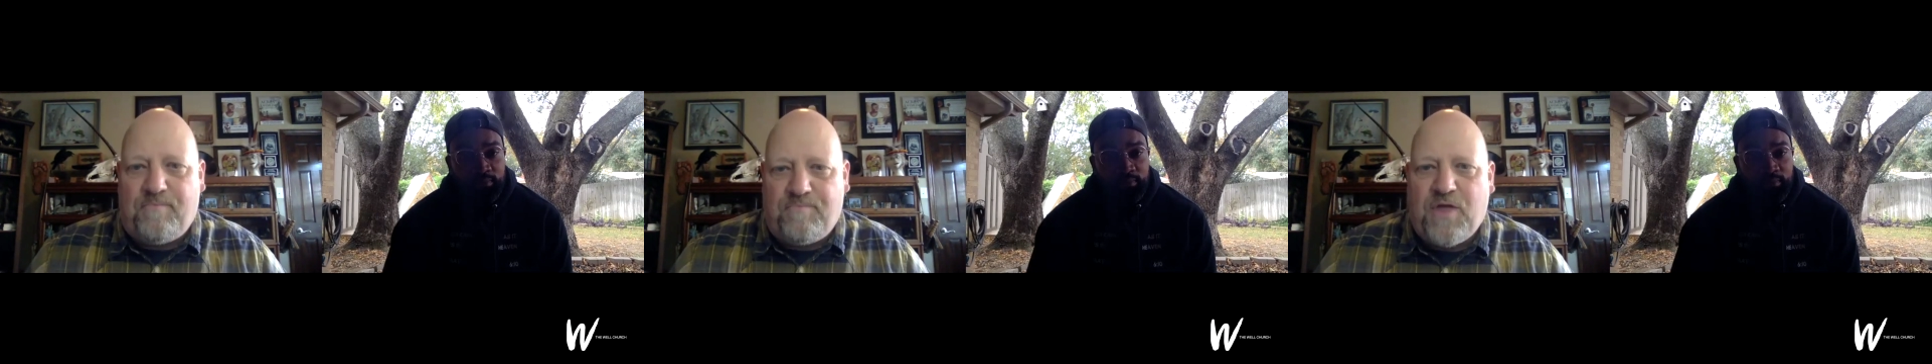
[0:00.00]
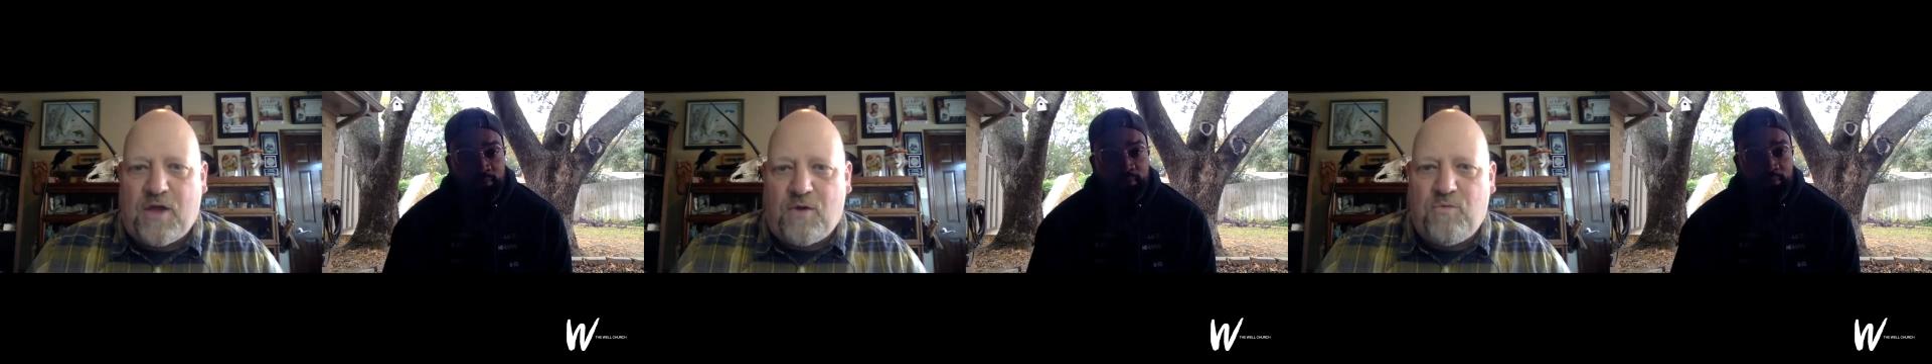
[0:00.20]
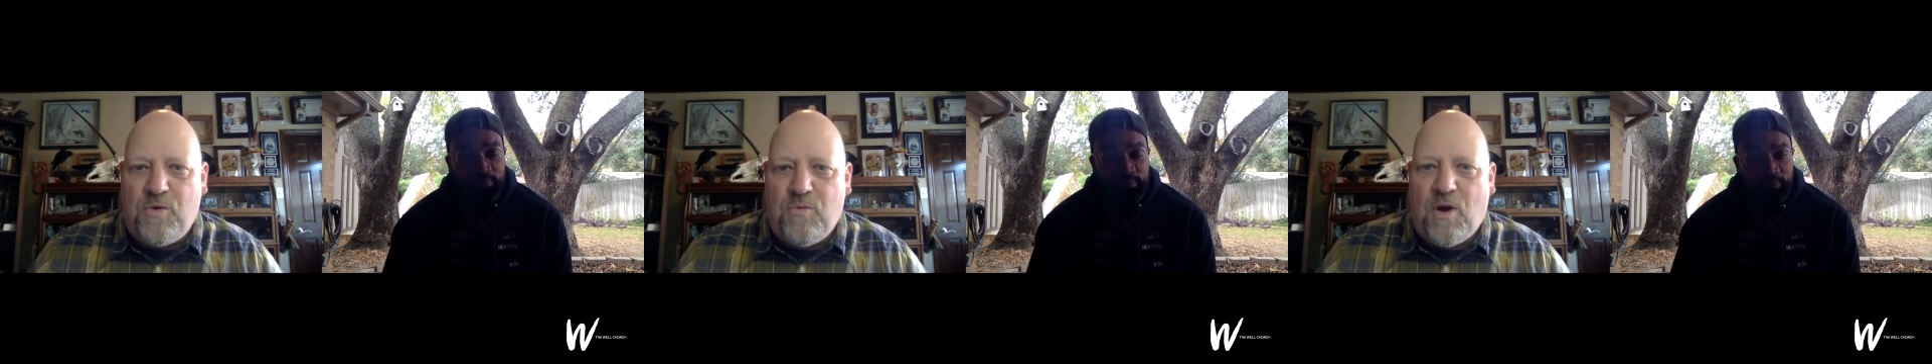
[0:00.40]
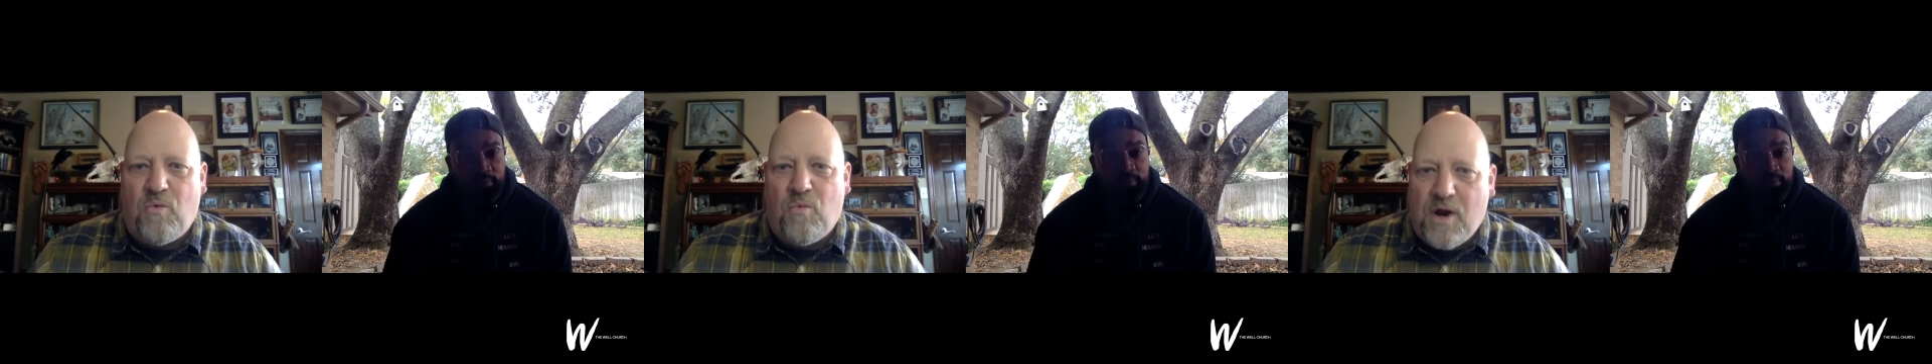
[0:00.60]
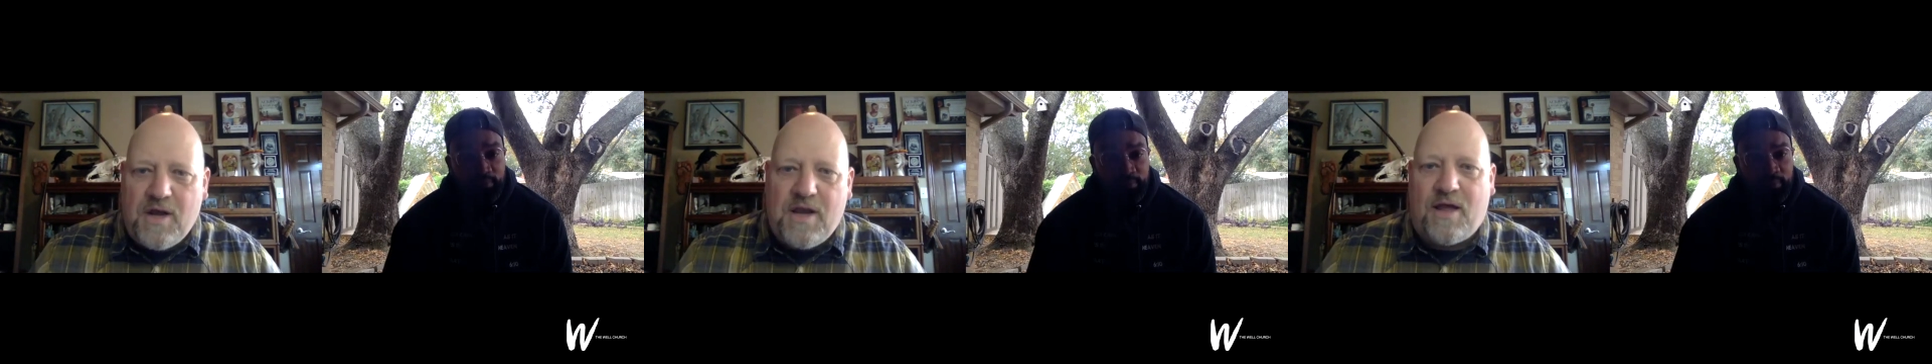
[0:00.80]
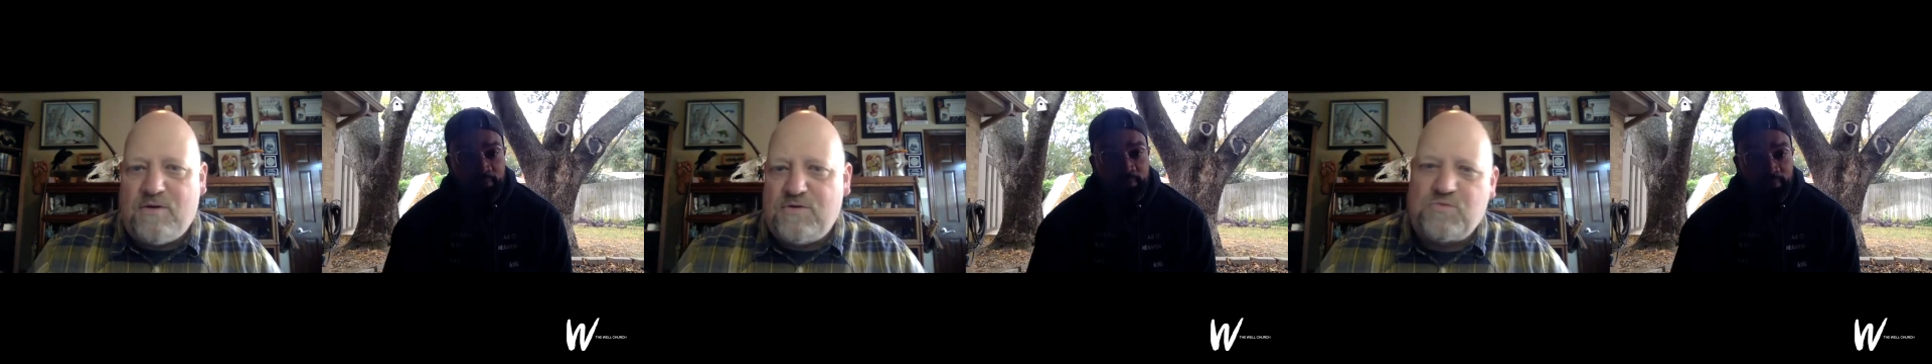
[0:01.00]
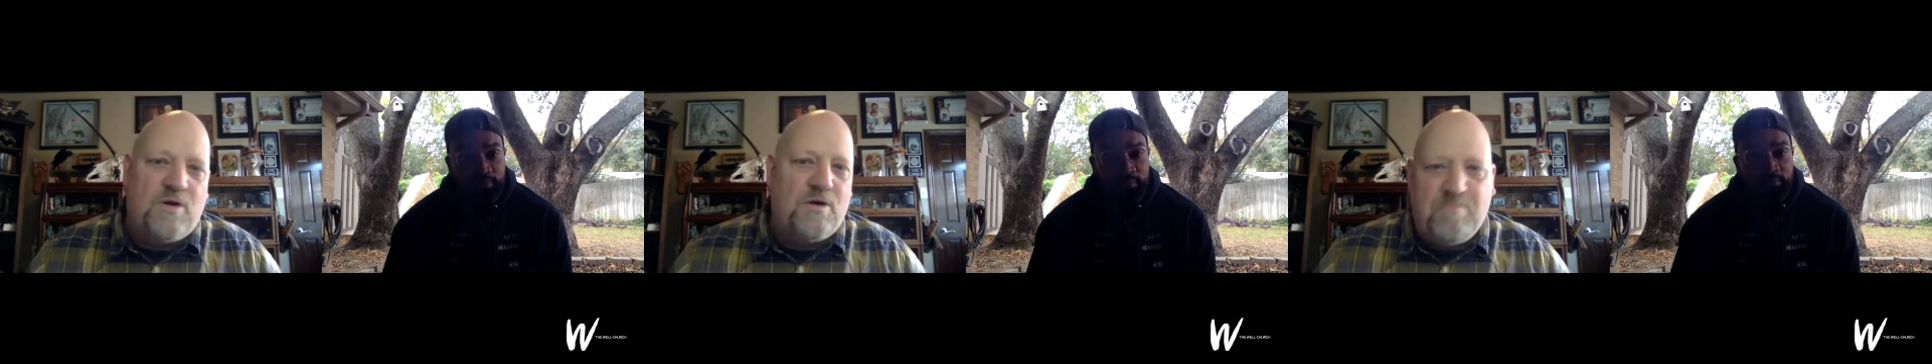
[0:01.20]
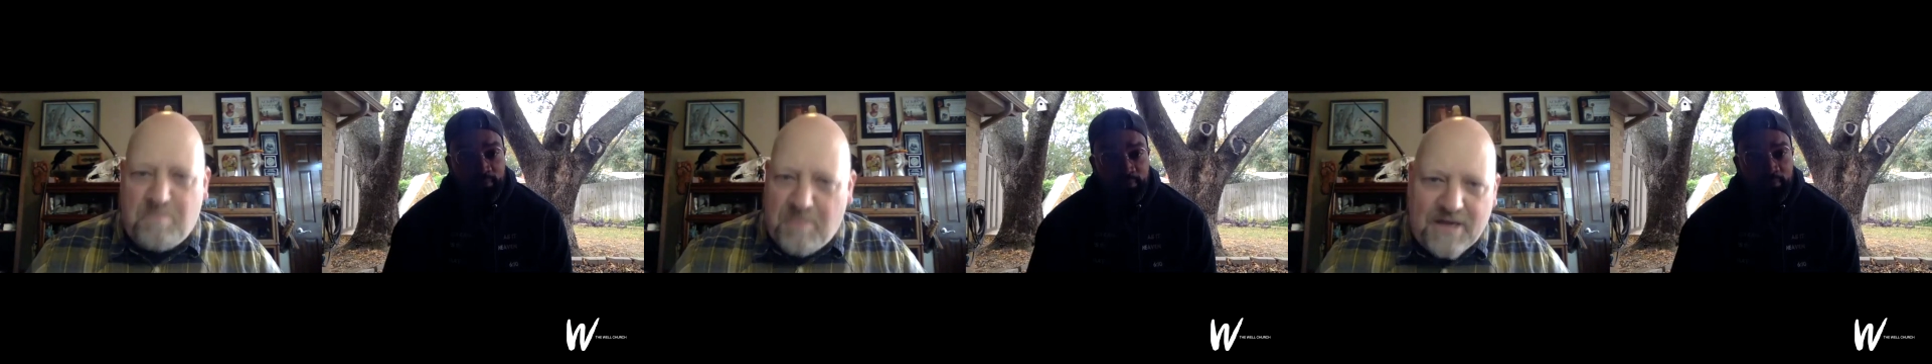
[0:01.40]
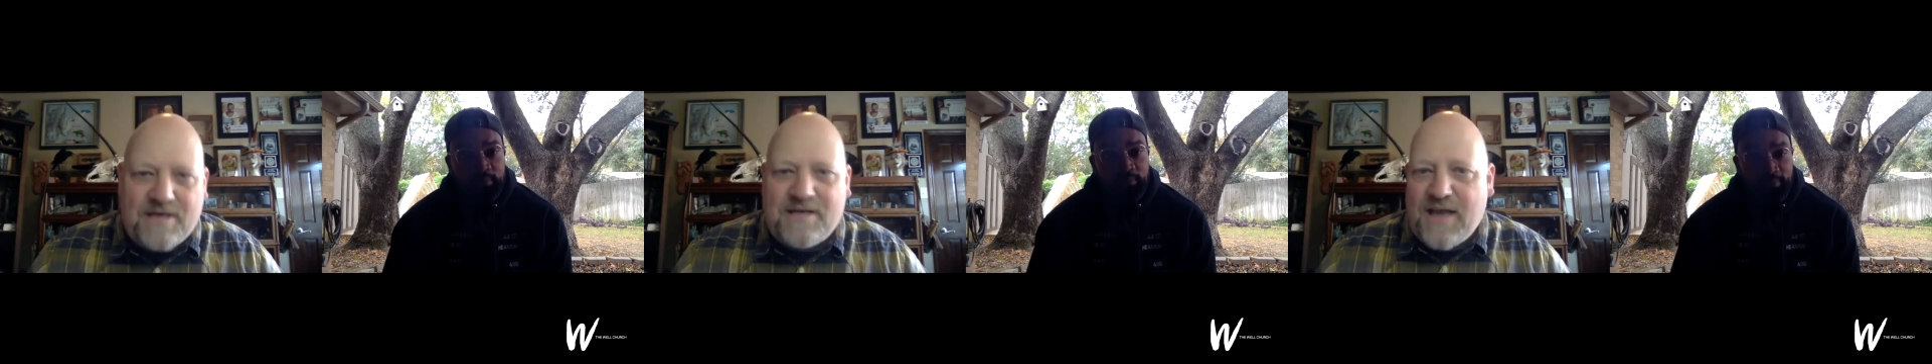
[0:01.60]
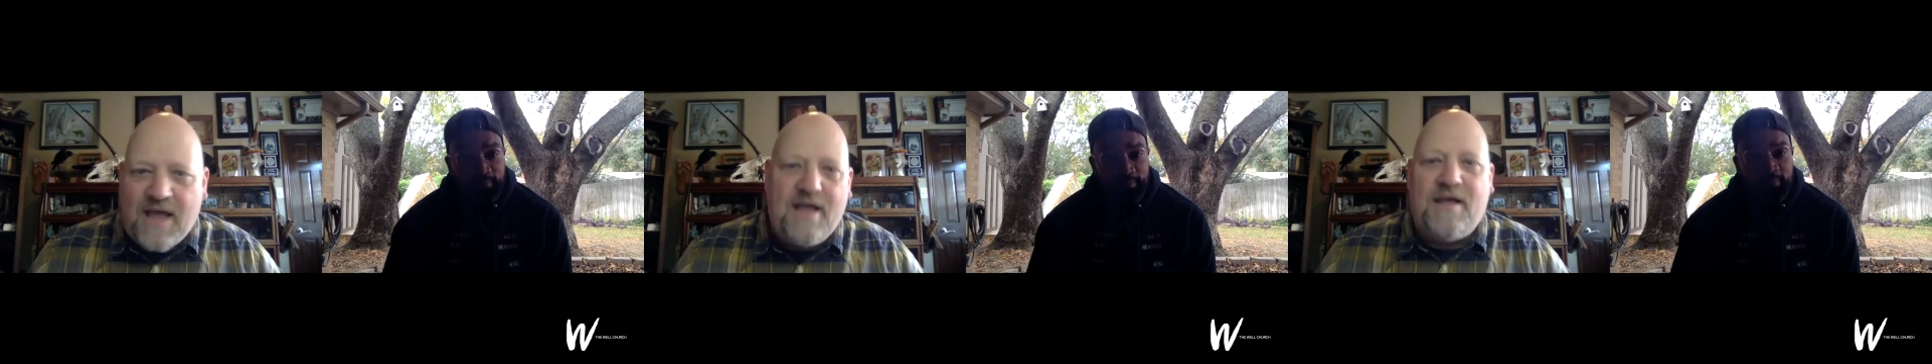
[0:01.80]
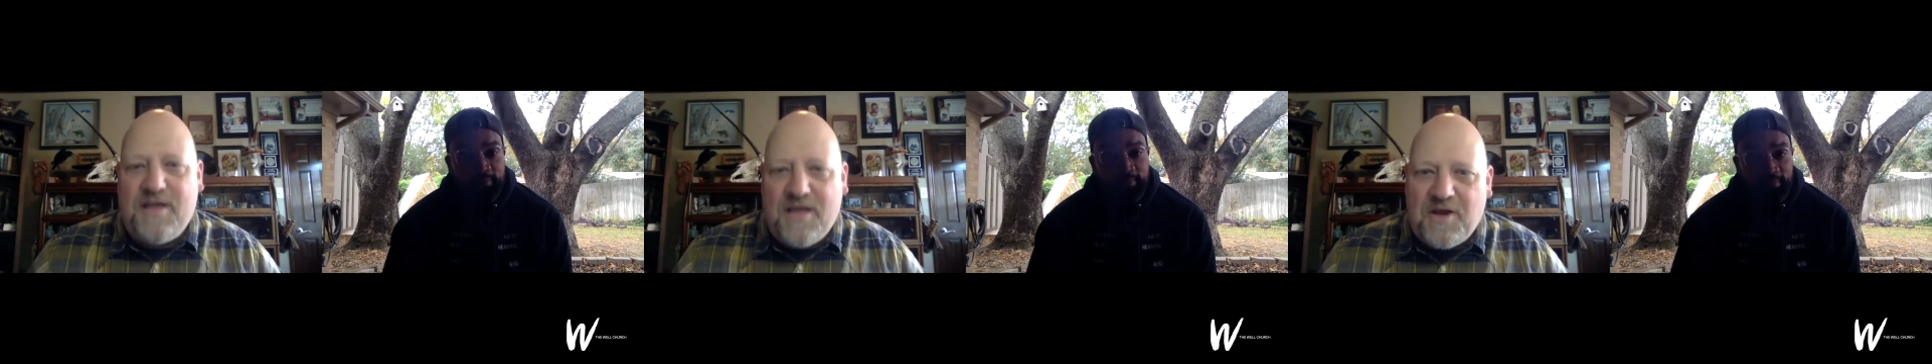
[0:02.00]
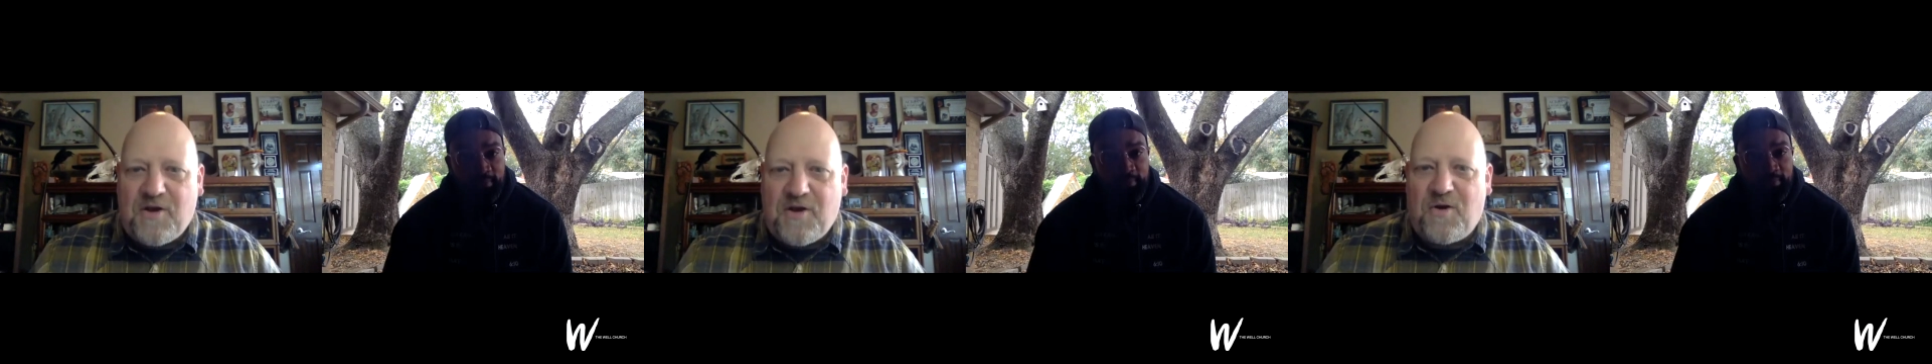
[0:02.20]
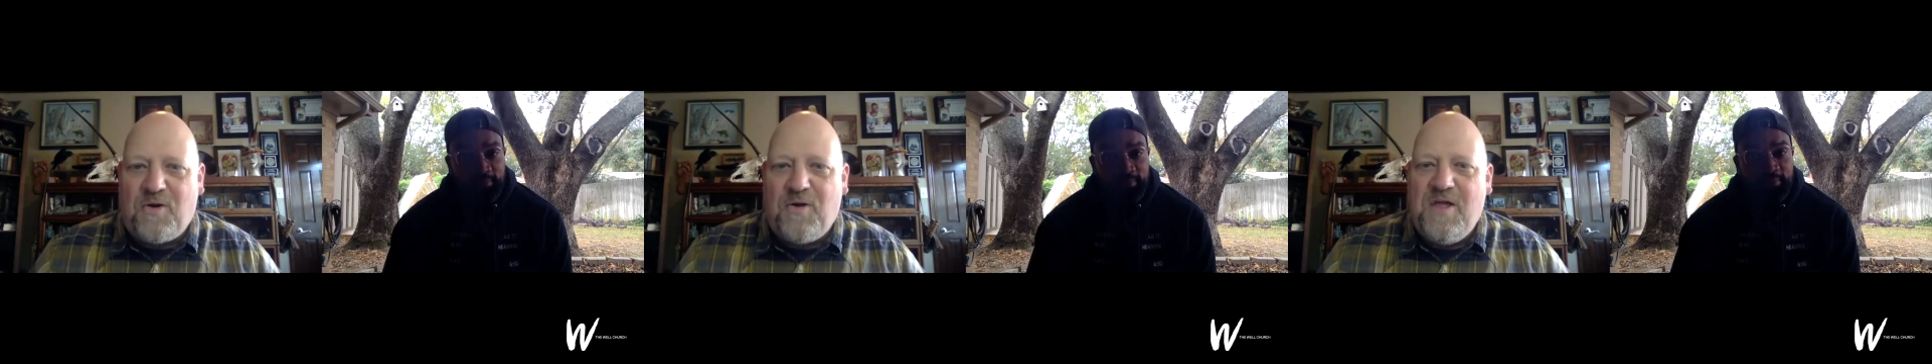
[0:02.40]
Like, we went one day. It was one big day a year.